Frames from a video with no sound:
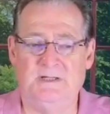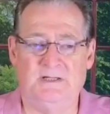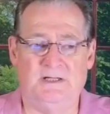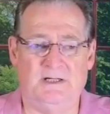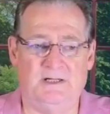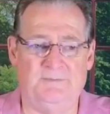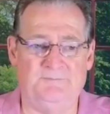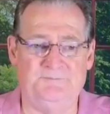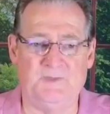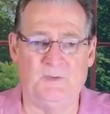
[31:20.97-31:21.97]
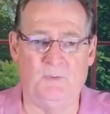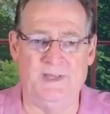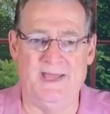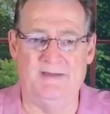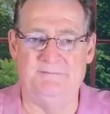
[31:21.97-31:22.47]
Um,
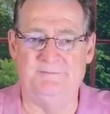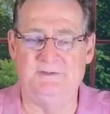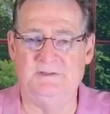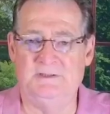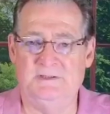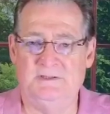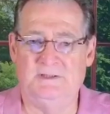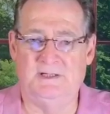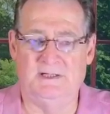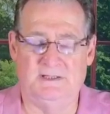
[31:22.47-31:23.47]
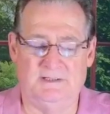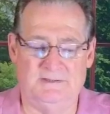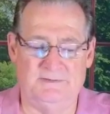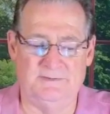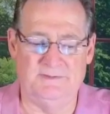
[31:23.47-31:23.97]
we have,
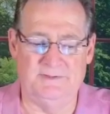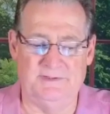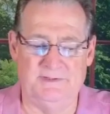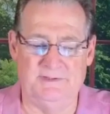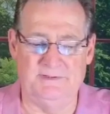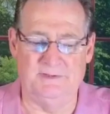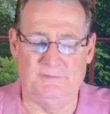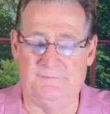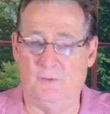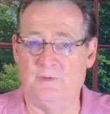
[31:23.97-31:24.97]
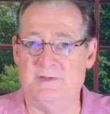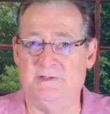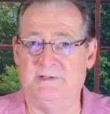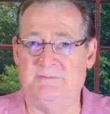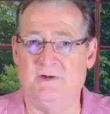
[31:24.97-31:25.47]
uh, you know, four
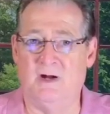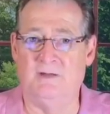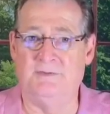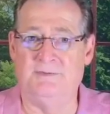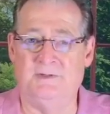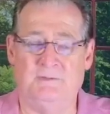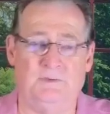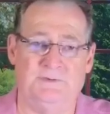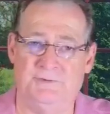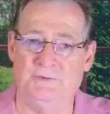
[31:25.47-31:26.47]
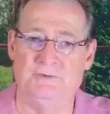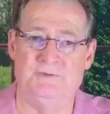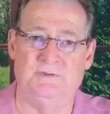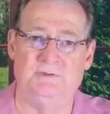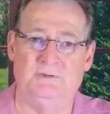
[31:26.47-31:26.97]
that have gone, well, two
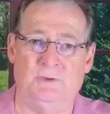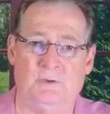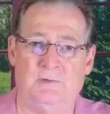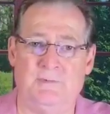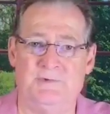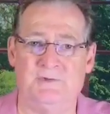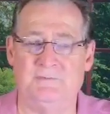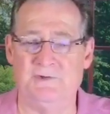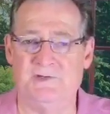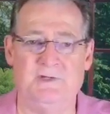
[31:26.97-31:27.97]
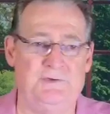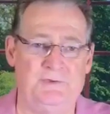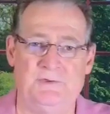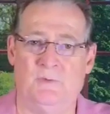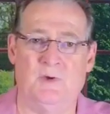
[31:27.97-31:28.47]
to Oral Roberts University,
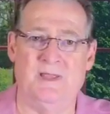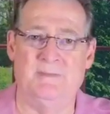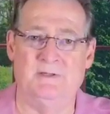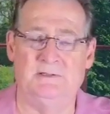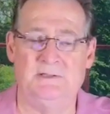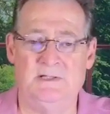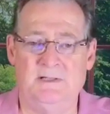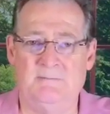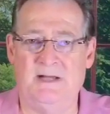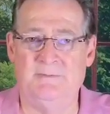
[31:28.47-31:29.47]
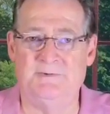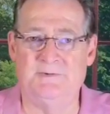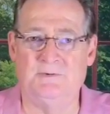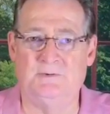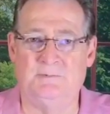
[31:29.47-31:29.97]
two to Rhema, Bible
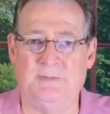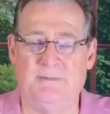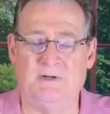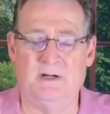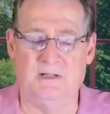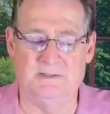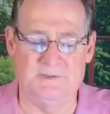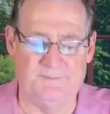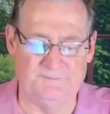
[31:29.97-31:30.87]
school, Bible college.